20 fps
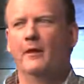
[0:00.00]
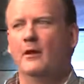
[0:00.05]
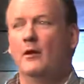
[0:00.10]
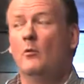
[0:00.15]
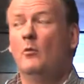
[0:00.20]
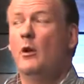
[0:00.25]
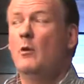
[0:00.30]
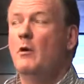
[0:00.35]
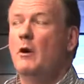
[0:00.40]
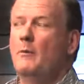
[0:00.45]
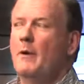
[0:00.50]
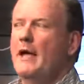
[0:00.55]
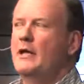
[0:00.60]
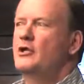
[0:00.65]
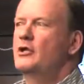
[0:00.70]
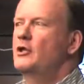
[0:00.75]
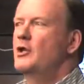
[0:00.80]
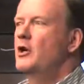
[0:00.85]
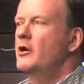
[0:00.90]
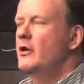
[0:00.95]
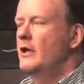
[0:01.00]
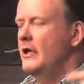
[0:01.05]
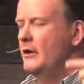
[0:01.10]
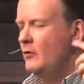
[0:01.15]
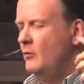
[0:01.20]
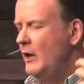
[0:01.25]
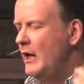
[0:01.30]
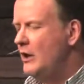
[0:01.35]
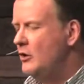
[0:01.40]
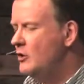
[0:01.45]
We want to make sure that
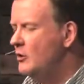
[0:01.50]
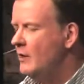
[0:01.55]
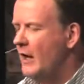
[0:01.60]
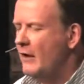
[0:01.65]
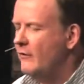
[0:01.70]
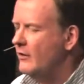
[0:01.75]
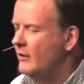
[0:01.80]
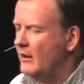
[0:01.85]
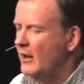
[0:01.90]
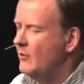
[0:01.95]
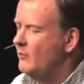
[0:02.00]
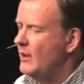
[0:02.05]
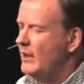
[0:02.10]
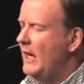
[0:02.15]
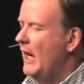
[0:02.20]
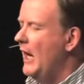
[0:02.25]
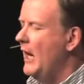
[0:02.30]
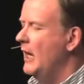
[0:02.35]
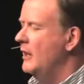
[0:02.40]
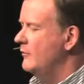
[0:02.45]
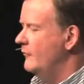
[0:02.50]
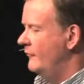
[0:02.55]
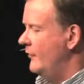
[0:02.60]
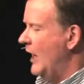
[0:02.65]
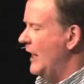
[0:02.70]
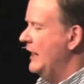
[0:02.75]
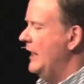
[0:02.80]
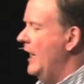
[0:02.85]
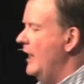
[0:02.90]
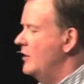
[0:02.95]
we do everything we can
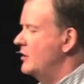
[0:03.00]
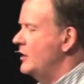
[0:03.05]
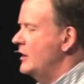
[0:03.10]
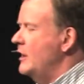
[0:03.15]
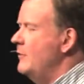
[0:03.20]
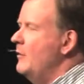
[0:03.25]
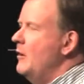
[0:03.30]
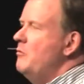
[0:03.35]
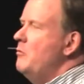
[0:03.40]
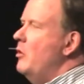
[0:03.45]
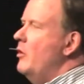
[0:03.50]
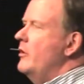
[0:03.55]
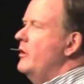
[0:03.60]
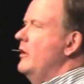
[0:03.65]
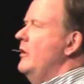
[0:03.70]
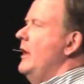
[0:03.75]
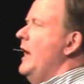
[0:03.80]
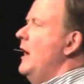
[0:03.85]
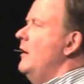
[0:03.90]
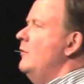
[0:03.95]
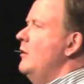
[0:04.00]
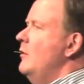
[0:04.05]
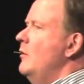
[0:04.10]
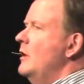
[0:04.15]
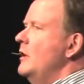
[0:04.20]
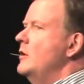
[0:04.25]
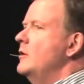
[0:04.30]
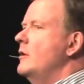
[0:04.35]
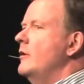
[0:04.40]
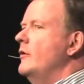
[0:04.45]
financially, but more than that, we want
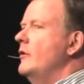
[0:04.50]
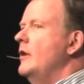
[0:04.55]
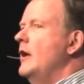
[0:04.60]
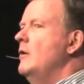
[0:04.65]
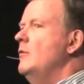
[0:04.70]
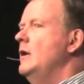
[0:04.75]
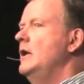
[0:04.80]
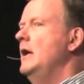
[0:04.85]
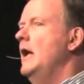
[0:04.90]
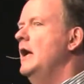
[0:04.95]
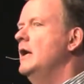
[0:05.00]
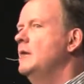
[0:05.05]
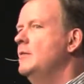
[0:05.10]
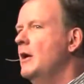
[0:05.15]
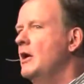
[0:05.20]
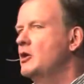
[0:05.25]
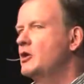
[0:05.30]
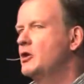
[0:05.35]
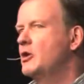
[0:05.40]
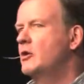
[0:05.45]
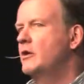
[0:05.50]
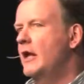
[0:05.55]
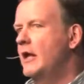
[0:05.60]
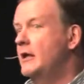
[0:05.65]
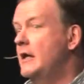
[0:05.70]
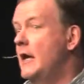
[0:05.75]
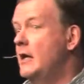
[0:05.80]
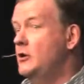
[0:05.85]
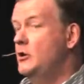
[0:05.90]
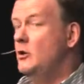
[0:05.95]
to do everything we can to make sure that
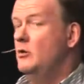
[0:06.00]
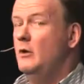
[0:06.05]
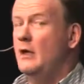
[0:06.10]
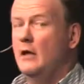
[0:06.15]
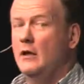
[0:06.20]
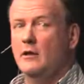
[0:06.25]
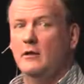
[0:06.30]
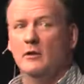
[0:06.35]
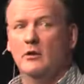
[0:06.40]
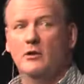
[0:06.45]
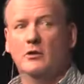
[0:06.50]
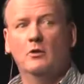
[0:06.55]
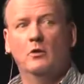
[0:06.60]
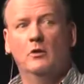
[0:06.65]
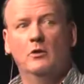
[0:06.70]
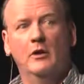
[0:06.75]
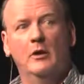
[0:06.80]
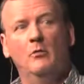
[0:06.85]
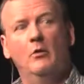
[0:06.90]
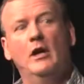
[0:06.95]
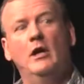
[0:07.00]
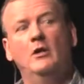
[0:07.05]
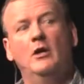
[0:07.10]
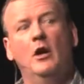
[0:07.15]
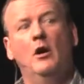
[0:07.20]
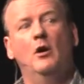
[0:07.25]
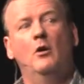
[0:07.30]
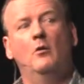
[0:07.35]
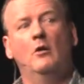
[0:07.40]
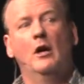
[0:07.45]
they do get in the school that we know